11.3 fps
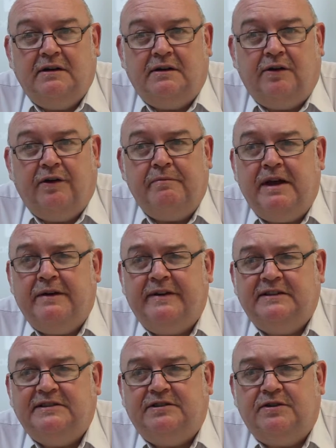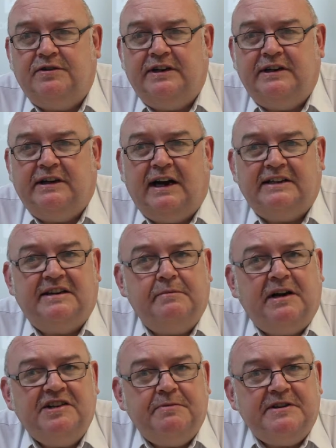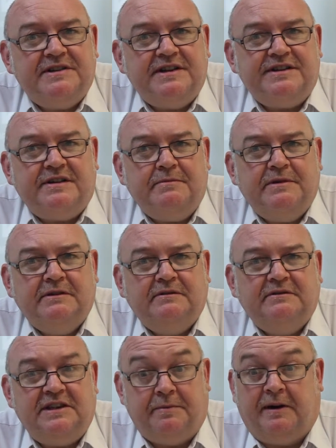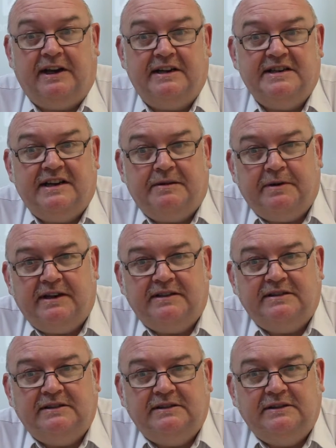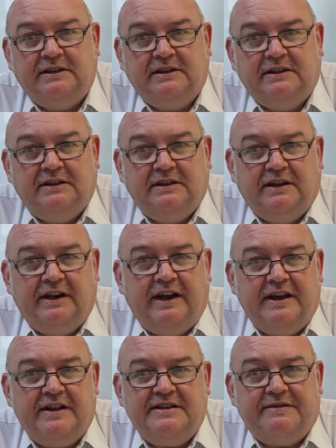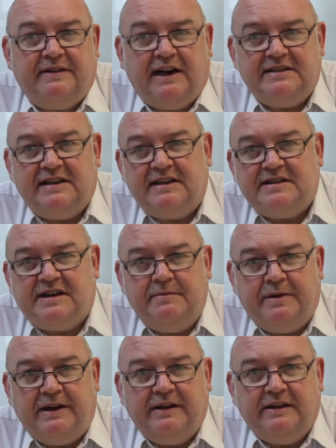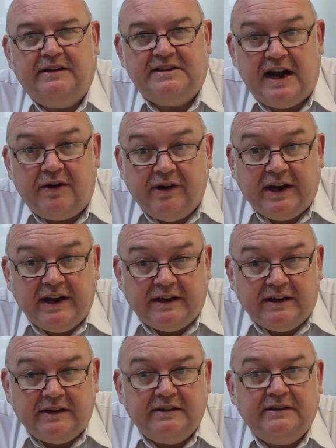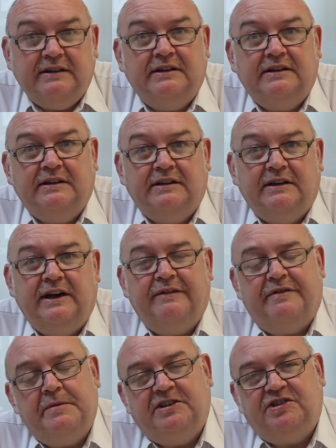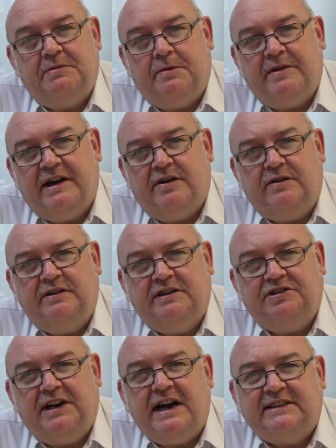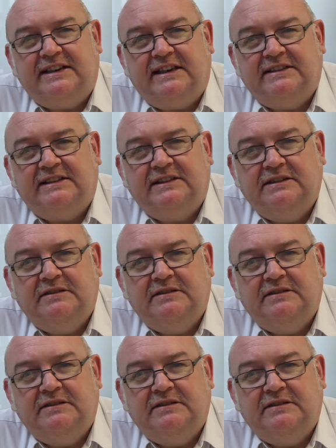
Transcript: or it may have been stored in an asset management system, typically a database, and here the different assets can be interrogated and information about their condition accessed.